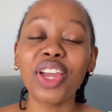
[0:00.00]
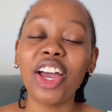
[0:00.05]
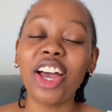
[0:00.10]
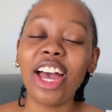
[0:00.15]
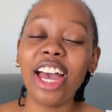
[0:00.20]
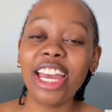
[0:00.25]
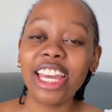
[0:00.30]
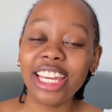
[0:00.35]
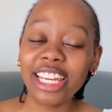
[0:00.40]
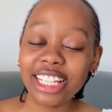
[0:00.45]

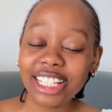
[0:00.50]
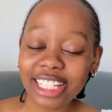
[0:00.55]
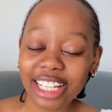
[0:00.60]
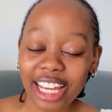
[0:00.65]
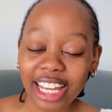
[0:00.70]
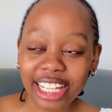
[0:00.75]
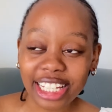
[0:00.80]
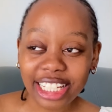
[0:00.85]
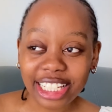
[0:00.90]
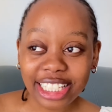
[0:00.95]
I eat,
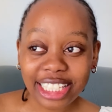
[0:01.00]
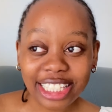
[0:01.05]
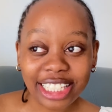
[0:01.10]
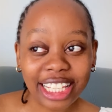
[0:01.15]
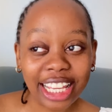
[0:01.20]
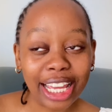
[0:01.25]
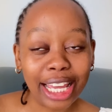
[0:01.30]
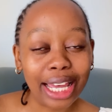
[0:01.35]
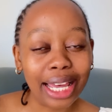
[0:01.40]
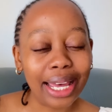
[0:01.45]

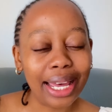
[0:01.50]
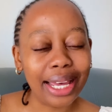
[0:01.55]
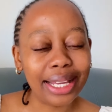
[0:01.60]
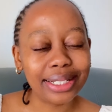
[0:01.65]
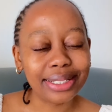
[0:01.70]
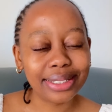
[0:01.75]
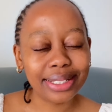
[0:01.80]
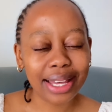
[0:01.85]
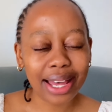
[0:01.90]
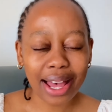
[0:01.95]

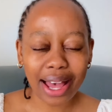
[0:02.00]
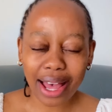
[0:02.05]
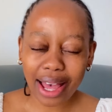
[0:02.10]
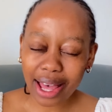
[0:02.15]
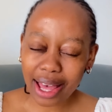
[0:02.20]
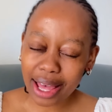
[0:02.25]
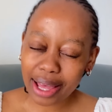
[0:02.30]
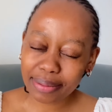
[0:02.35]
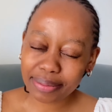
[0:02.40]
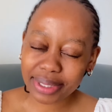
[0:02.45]
it
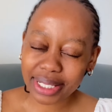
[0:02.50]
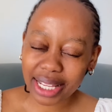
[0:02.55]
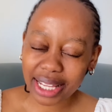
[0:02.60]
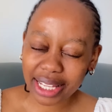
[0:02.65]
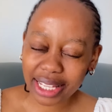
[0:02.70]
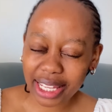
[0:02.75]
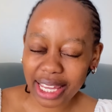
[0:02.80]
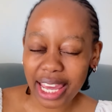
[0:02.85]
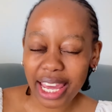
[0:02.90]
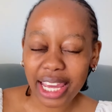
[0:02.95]
comes
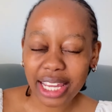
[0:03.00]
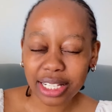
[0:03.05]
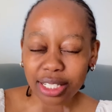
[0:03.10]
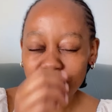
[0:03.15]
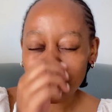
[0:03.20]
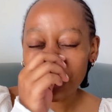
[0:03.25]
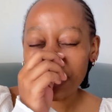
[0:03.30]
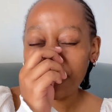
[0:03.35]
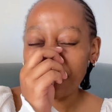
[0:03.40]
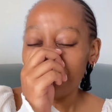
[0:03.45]
again.
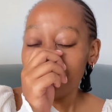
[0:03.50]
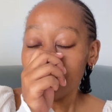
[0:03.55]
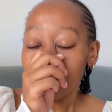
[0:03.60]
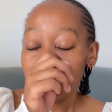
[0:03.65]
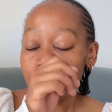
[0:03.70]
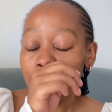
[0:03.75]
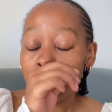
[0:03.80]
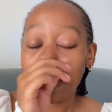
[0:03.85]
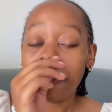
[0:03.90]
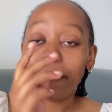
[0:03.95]
So
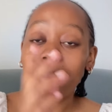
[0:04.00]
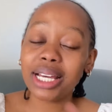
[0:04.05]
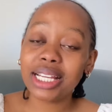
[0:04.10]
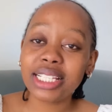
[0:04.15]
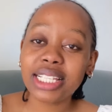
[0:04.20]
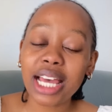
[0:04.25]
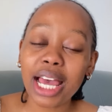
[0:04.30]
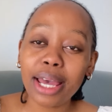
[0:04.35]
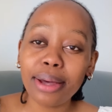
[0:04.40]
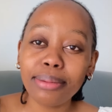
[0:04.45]
by the
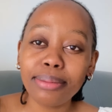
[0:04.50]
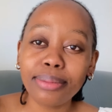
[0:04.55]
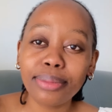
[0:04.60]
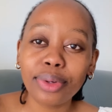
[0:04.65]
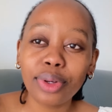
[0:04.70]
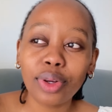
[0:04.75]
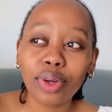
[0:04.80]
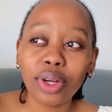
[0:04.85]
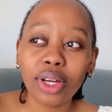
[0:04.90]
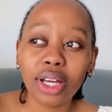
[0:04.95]
time
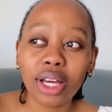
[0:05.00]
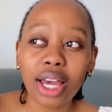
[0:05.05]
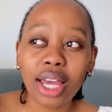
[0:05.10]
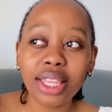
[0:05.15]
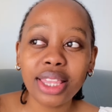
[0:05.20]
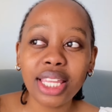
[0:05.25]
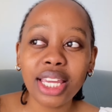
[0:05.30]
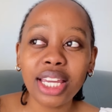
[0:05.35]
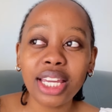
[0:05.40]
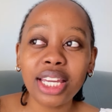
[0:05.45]
I
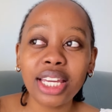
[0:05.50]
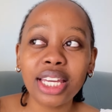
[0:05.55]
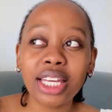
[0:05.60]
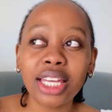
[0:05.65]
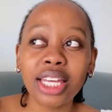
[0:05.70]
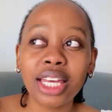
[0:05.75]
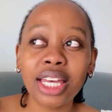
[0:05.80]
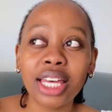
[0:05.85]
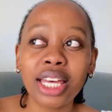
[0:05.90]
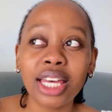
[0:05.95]
think
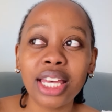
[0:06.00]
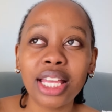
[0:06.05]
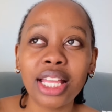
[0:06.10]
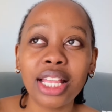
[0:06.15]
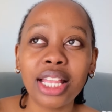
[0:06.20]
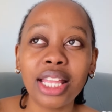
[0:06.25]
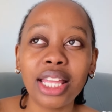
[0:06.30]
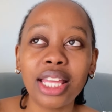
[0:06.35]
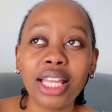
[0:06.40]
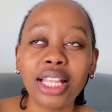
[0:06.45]

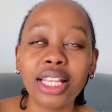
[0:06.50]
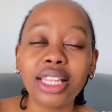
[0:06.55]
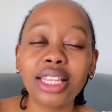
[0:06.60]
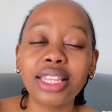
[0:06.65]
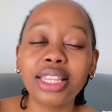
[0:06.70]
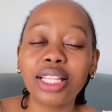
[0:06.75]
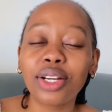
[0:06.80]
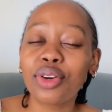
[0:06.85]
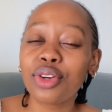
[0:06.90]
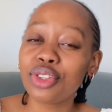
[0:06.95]

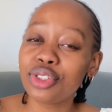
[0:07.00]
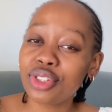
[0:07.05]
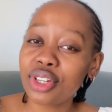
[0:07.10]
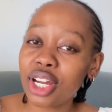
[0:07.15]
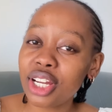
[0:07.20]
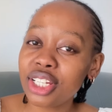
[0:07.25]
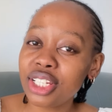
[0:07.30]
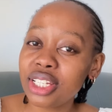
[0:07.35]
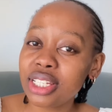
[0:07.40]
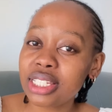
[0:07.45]
the
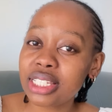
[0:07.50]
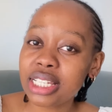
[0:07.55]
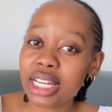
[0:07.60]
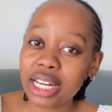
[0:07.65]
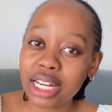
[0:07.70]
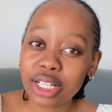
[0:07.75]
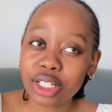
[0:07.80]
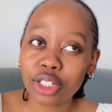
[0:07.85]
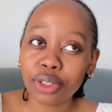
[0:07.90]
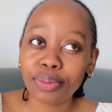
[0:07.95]
contraction
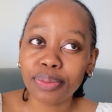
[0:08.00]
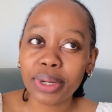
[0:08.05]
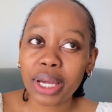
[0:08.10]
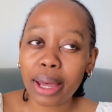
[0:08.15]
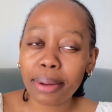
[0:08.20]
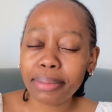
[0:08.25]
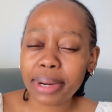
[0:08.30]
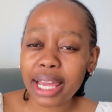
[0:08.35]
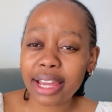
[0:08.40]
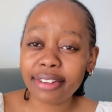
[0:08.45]
started to
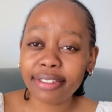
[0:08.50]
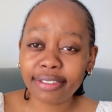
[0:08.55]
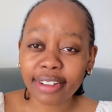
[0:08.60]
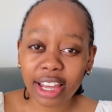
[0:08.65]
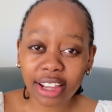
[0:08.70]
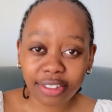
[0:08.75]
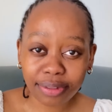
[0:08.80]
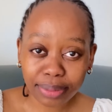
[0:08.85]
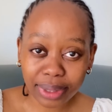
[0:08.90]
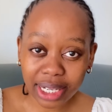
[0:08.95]
become like
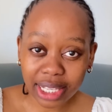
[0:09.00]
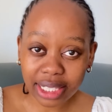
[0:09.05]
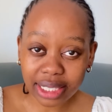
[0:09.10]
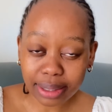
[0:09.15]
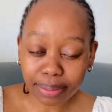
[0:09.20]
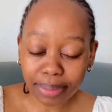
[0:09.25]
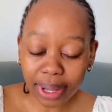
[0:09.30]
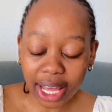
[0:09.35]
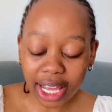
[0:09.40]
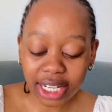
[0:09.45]
5 minutes
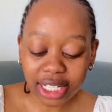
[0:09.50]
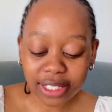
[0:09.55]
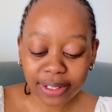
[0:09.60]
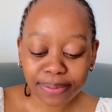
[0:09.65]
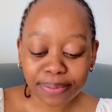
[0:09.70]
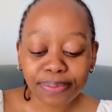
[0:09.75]
apart,